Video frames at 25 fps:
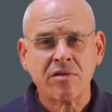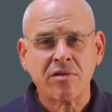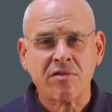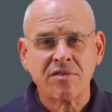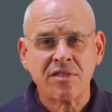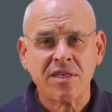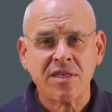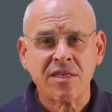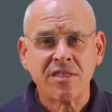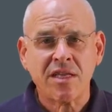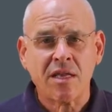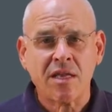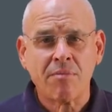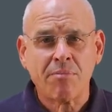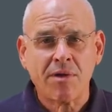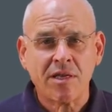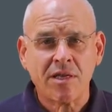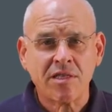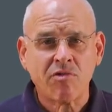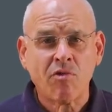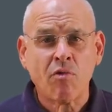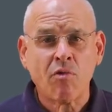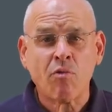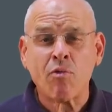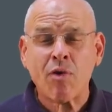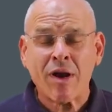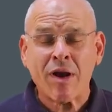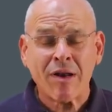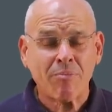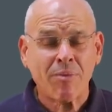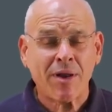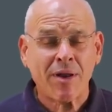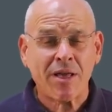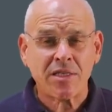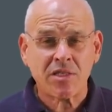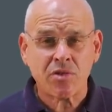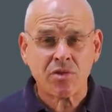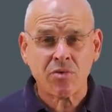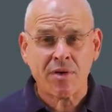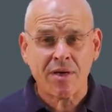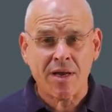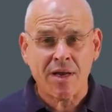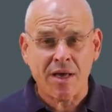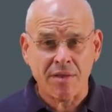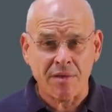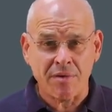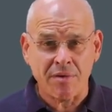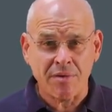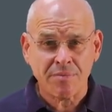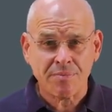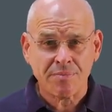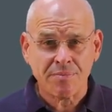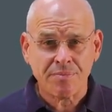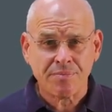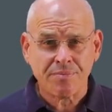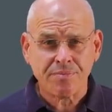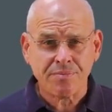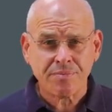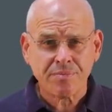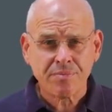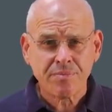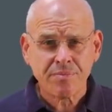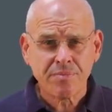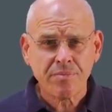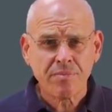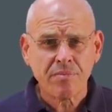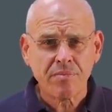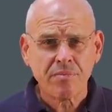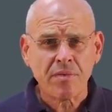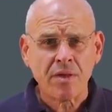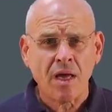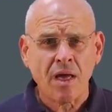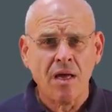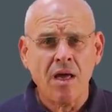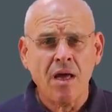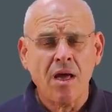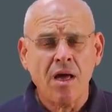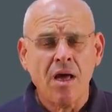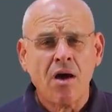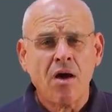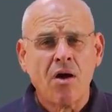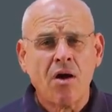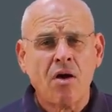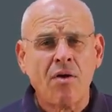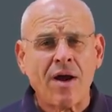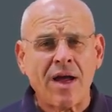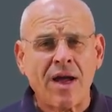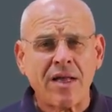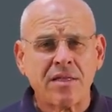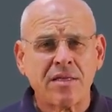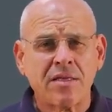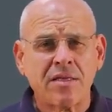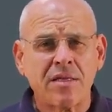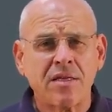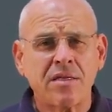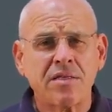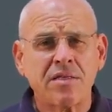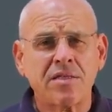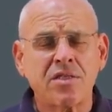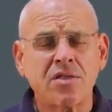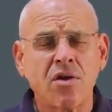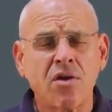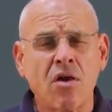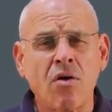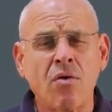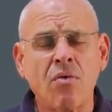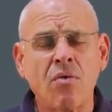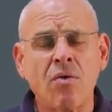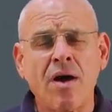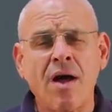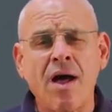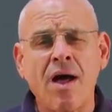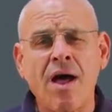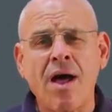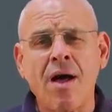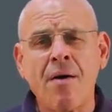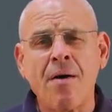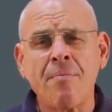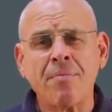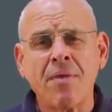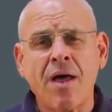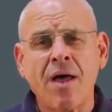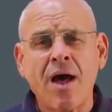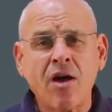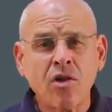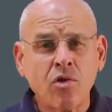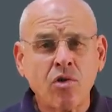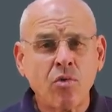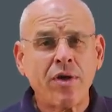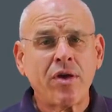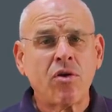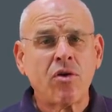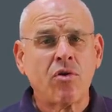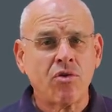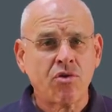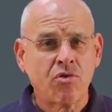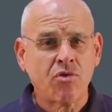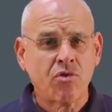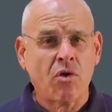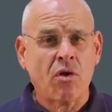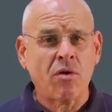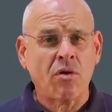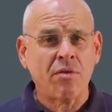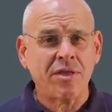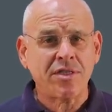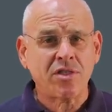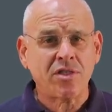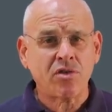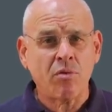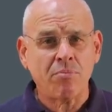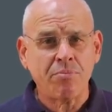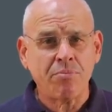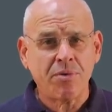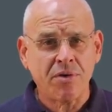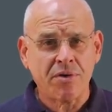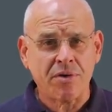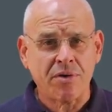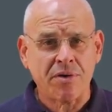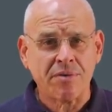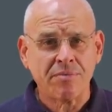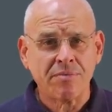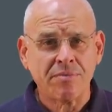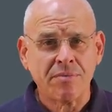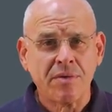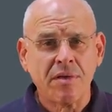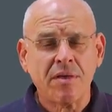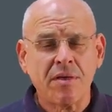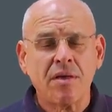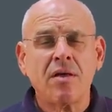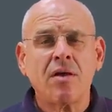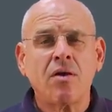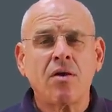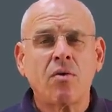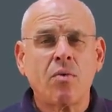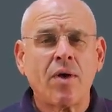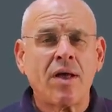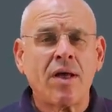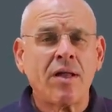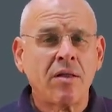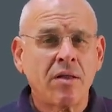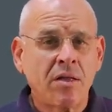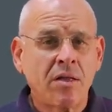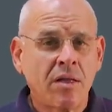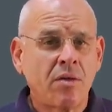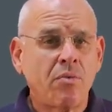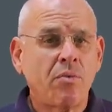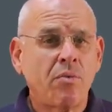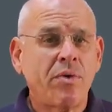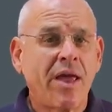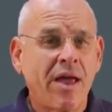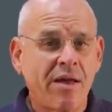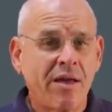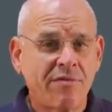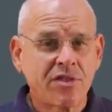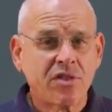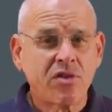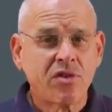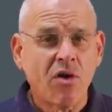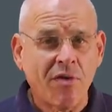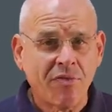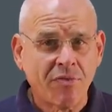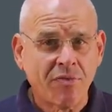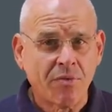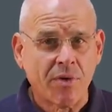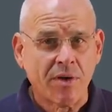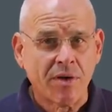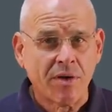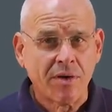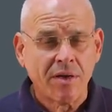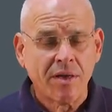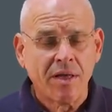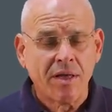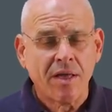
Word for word: of 16 bits from one place to another. All right, so um, how do we control this computer? Well, we have software.